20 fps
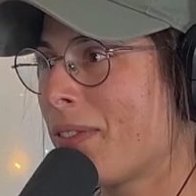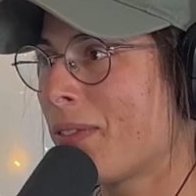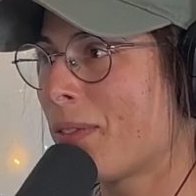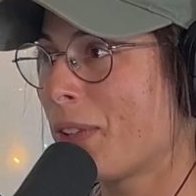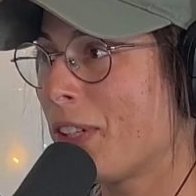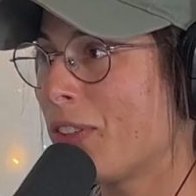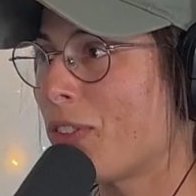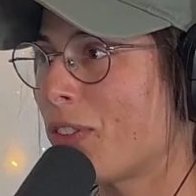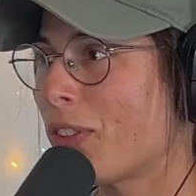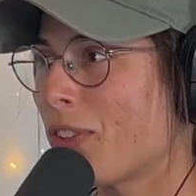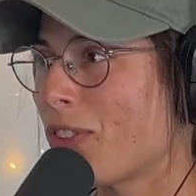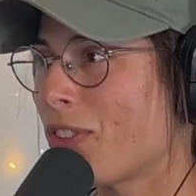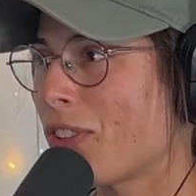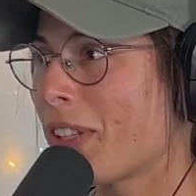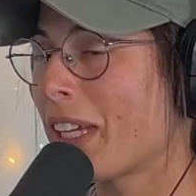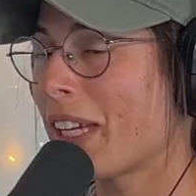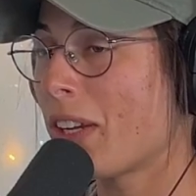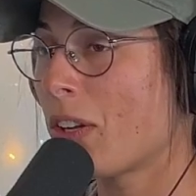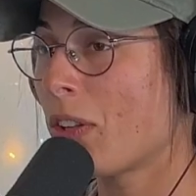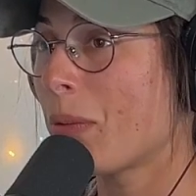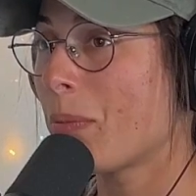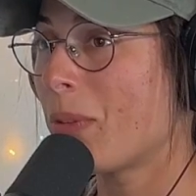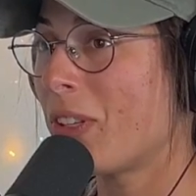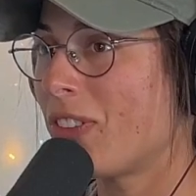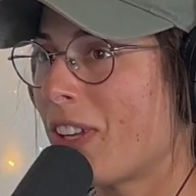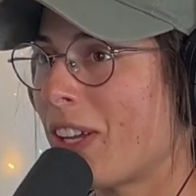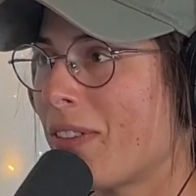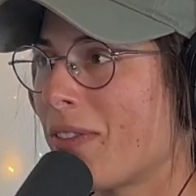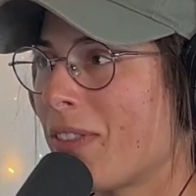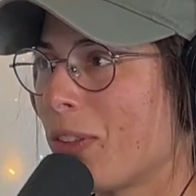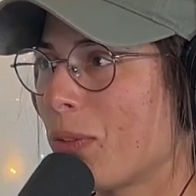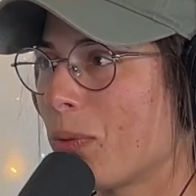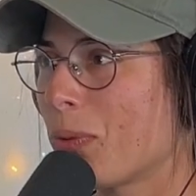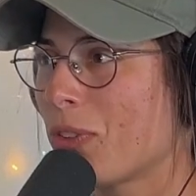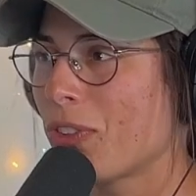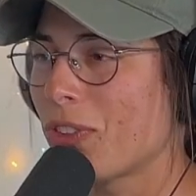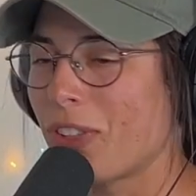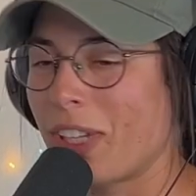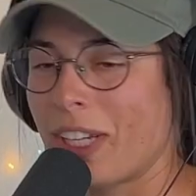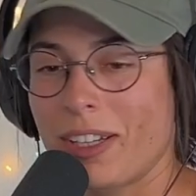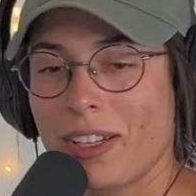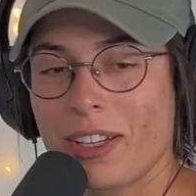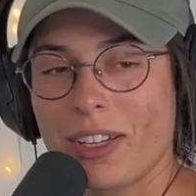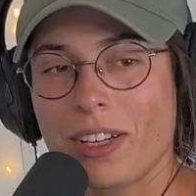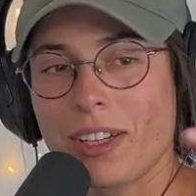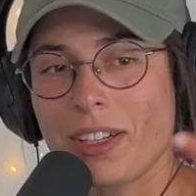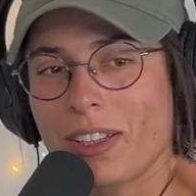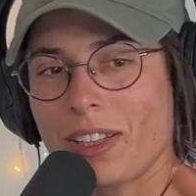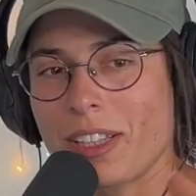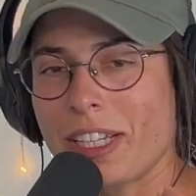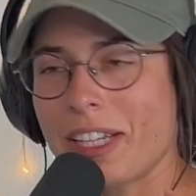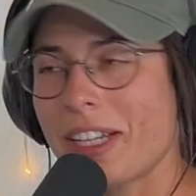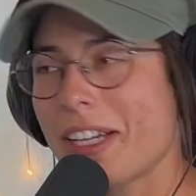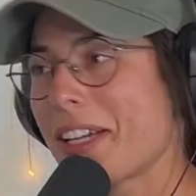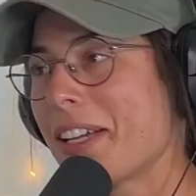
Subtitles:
research and like, oh, let me save this. We just like click.